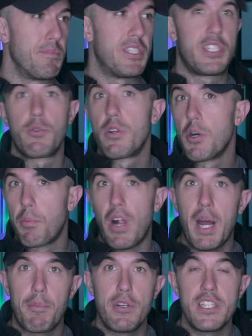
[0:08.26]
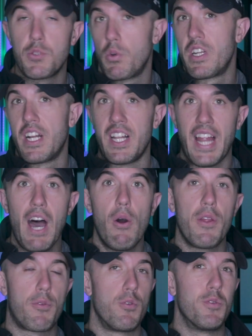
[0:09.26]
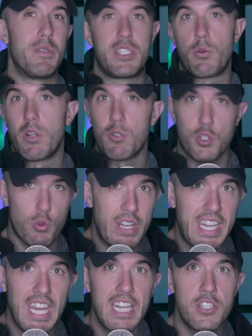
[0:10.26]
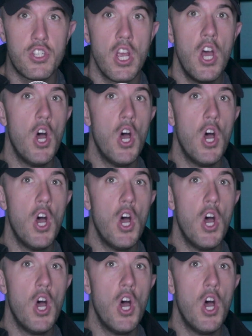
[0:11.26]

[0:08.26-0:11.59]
material properties wouldn't allow it through material shrinkage